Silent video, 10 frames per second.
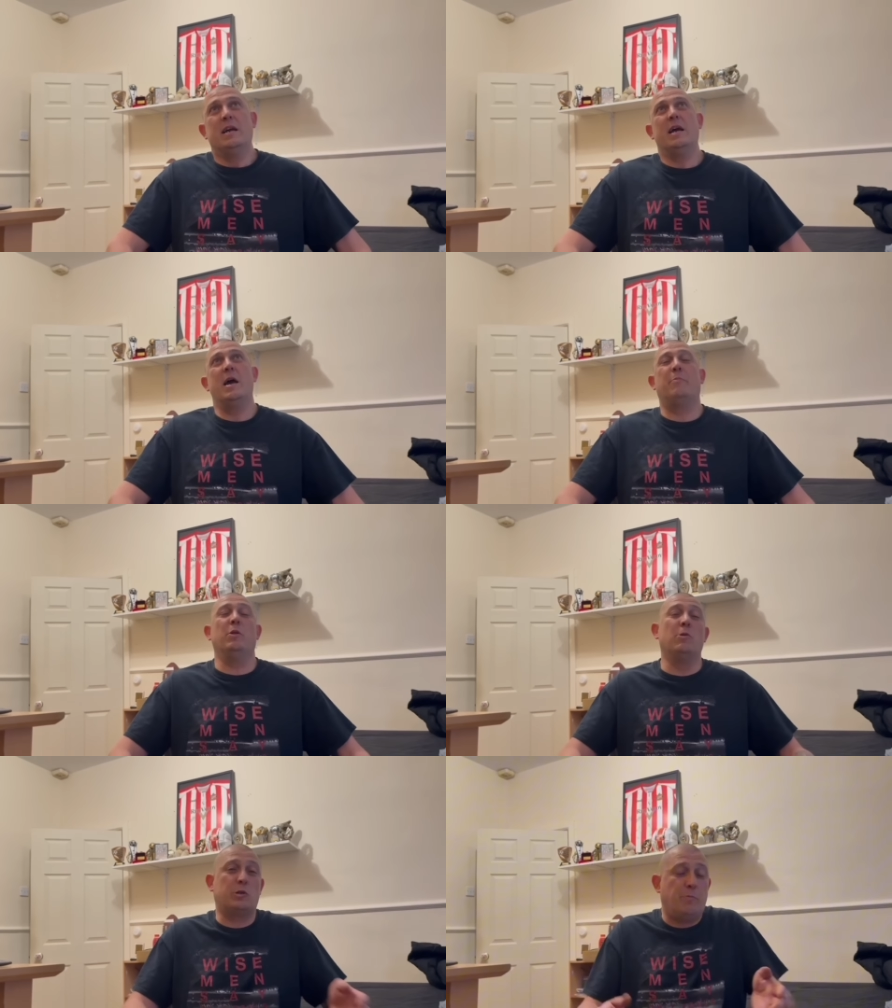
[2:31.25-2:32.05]
But
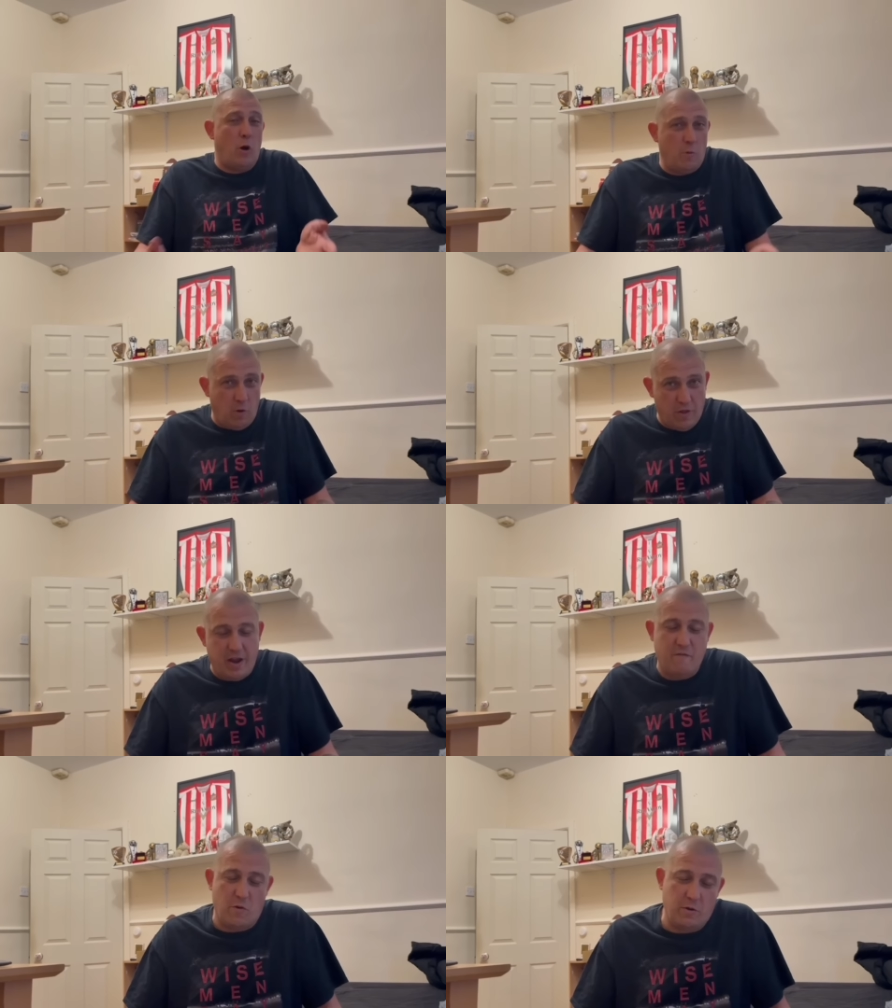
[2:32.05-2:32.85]
the most important one that
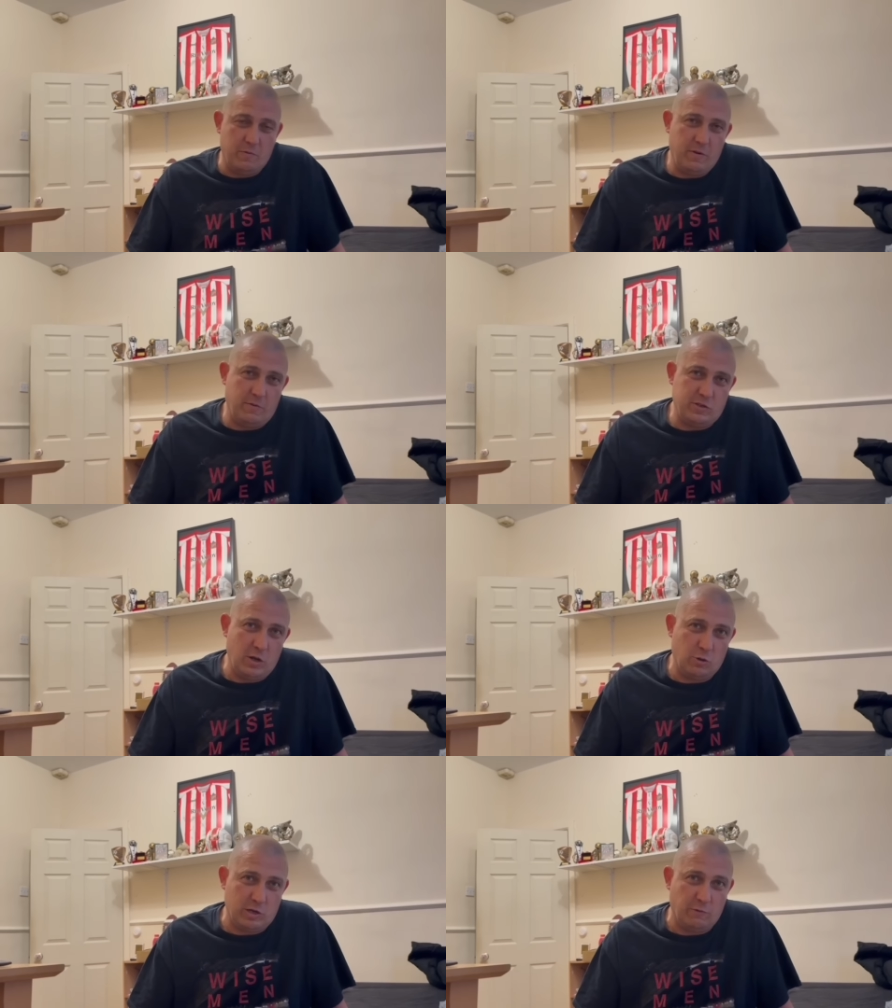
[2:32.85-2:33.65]
everyone obviously
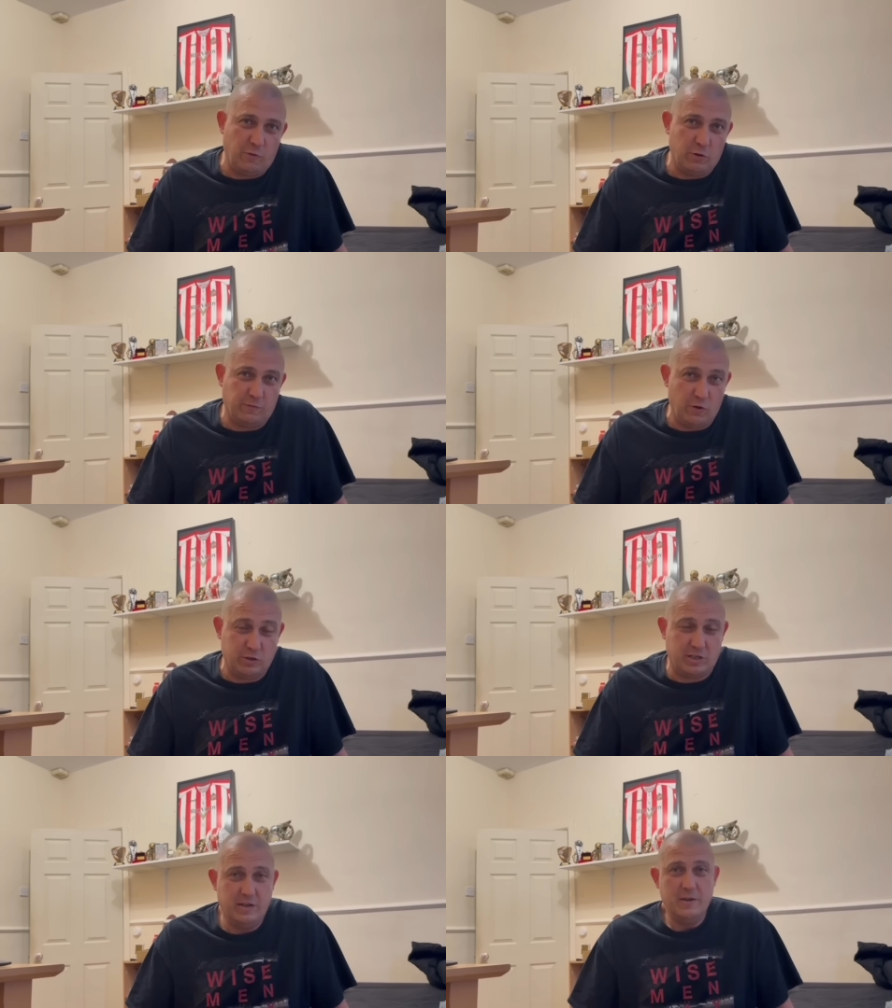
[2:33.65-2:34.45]
looks out for
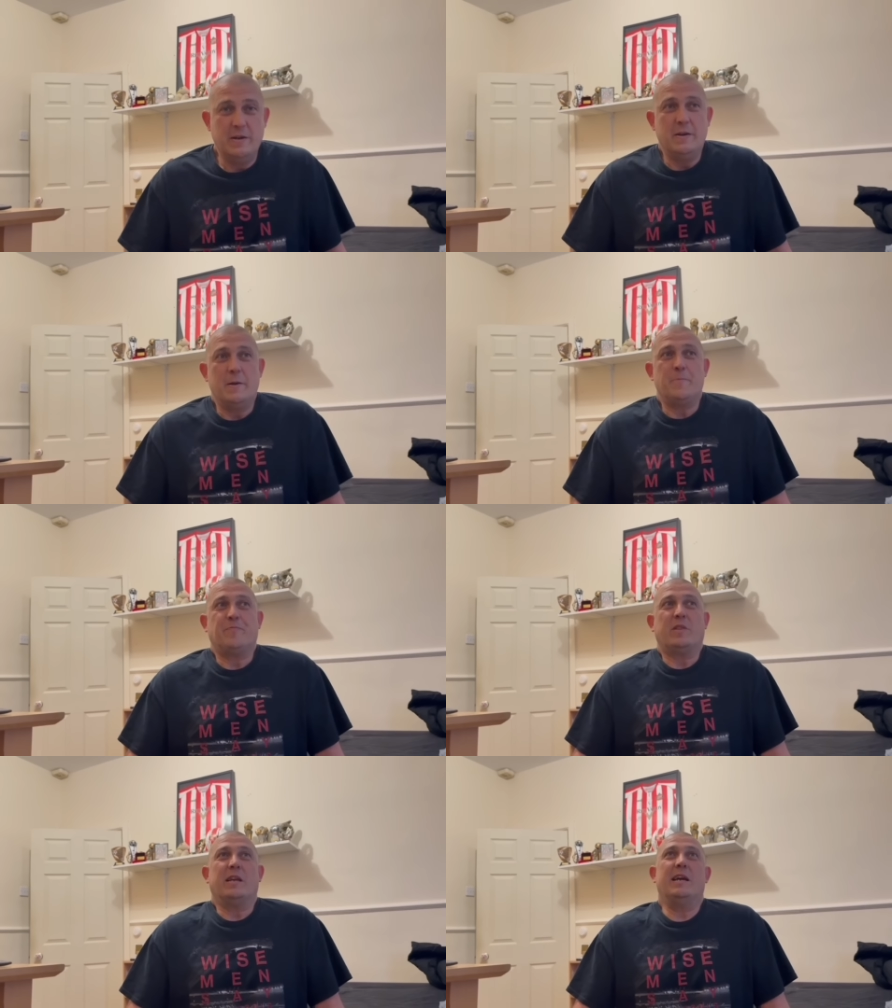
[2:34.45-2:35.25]
first
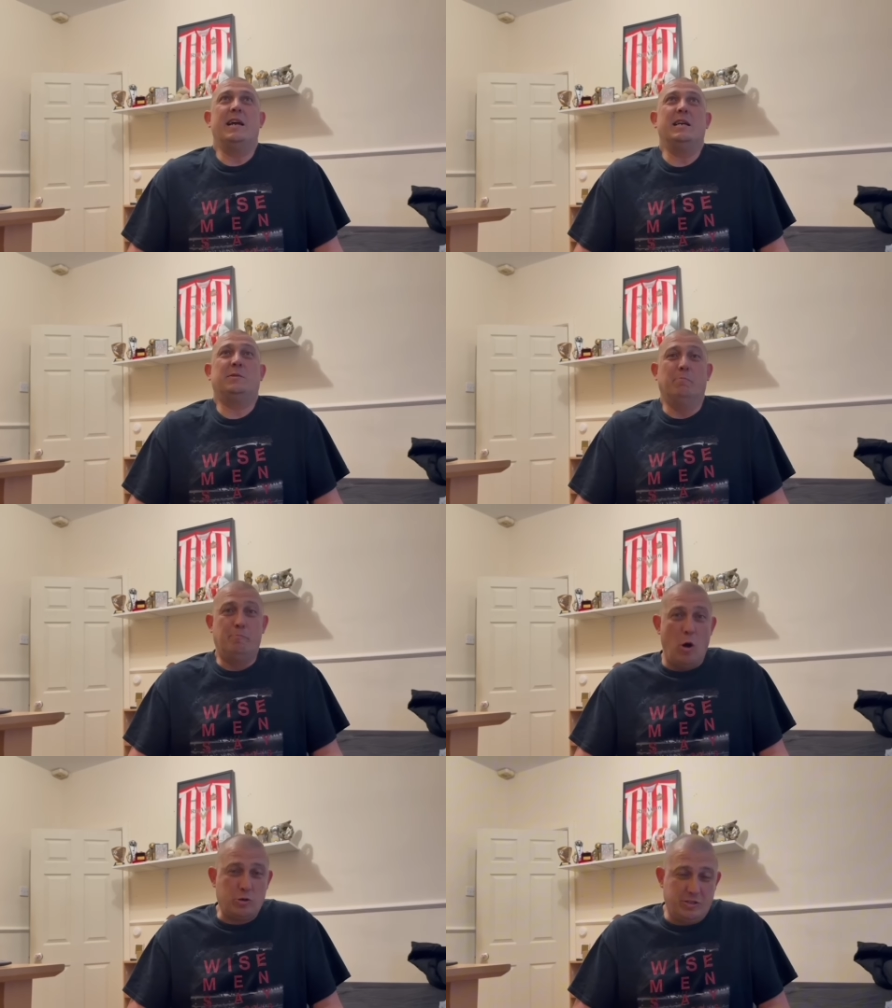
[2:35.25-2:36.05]
is
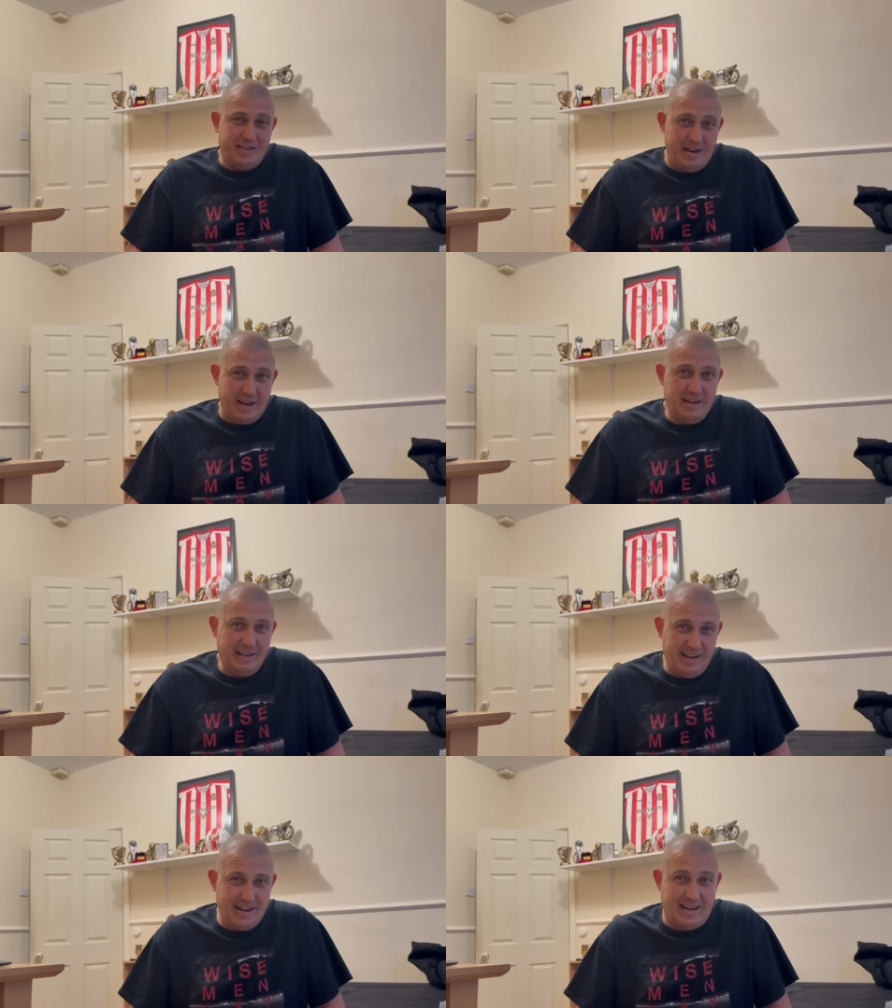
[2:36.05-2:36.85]
Boxing Day
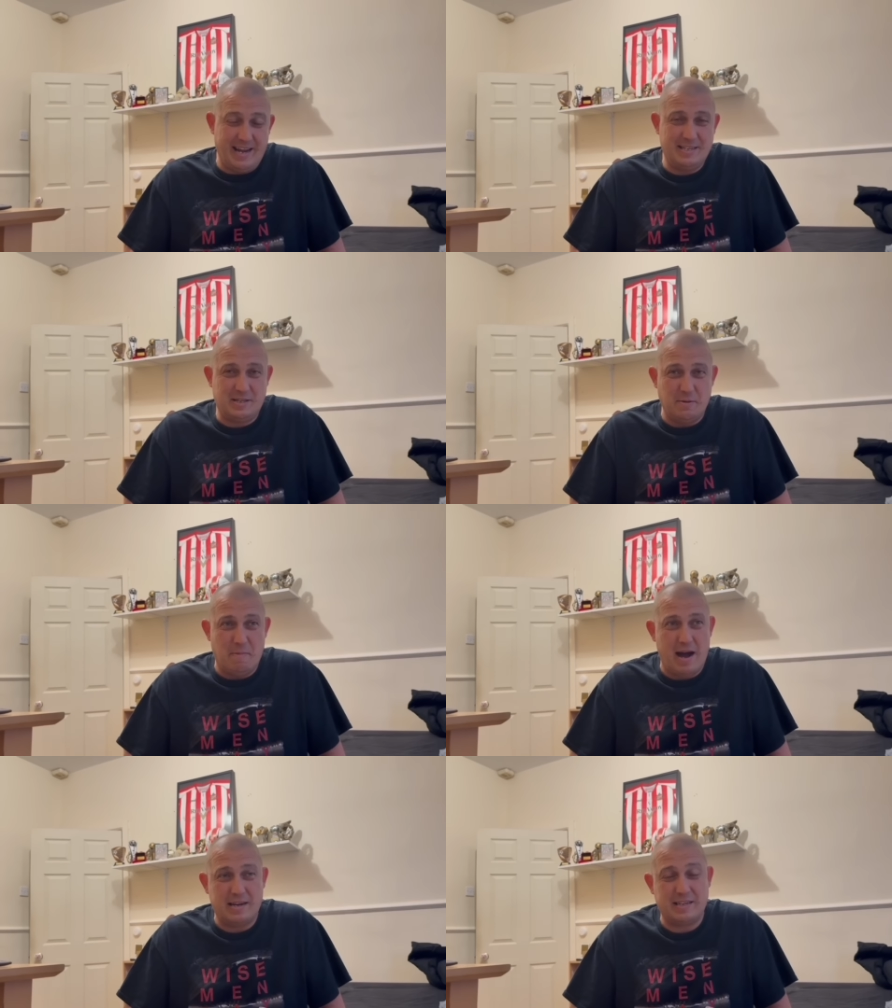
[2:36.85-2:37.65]
against the
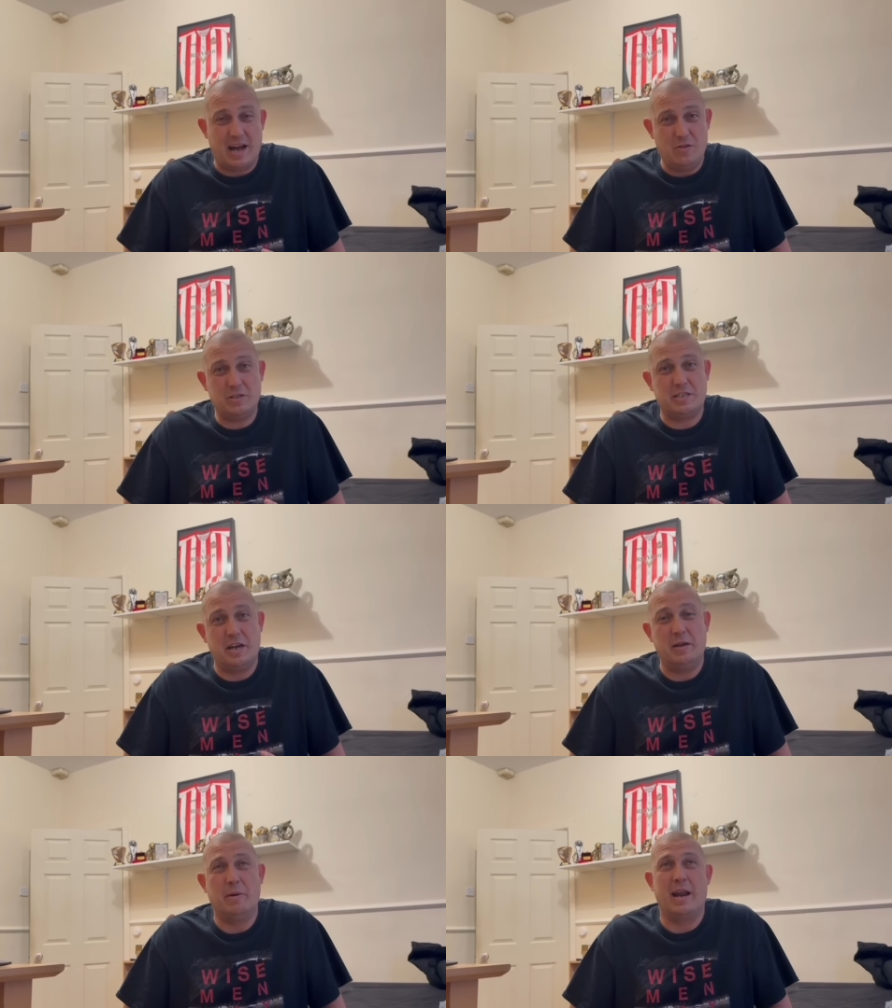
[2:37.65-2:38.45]
Mags at the
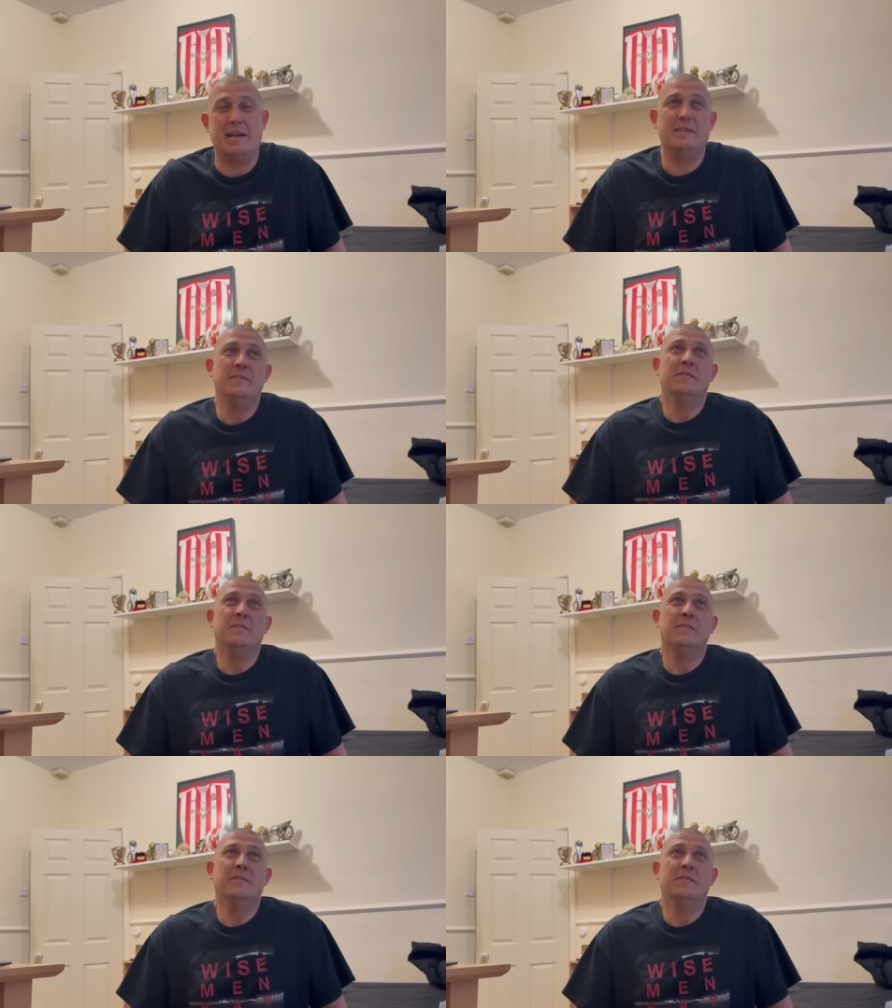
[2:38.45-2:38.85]
Stadium of Light.